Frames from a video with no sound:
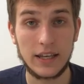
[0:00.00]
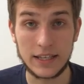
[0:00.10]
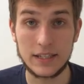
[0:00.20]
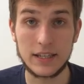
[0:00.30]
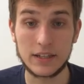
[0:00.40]

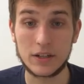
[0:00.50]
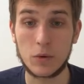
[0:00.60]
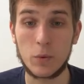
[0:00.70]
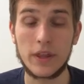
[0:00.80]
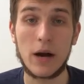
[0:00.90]

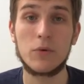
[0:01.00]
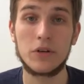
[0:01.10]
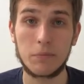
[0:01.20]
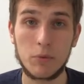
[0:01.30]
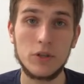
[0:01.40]
easier with
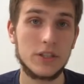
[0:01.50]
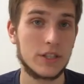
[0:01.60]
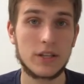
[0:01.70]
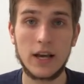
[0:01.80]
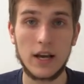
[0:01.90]
our report, just